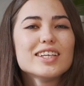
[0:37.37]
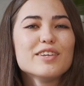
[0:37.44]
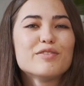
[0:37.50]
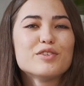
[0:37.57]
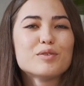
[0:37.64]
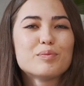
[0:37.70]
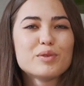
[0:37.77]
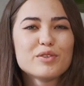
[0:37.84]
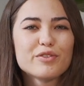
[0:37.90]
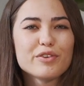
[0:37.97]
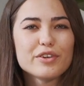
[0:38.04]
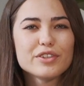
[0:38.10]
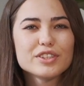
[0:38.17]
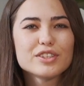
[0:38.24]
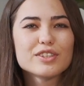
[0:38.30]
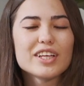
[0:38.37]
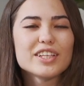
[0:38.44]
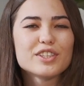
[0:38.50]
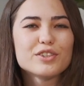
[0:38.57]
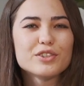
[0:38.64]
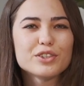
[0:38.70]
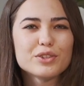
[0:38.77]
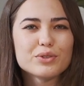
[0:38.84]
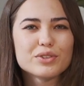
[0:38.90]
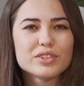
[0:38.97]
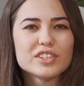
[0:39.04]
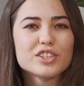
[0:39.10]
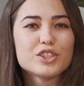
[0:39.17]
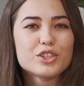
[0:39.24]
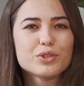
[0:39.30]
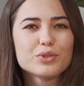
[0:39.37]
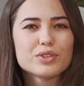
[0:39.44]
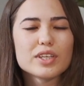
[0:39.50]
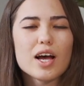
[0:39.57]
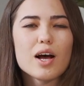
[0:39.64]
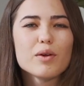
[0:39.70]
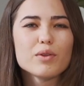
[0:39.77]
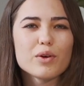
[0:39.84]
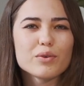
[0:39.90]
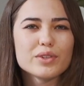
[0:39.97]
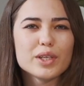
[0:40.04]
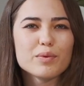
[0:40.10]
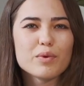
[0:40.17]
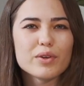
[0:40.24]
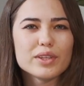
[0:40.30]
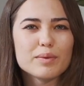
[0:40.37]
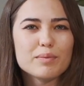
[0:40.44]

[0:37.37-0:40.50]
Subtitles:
If you prefer to let your users choose how long they want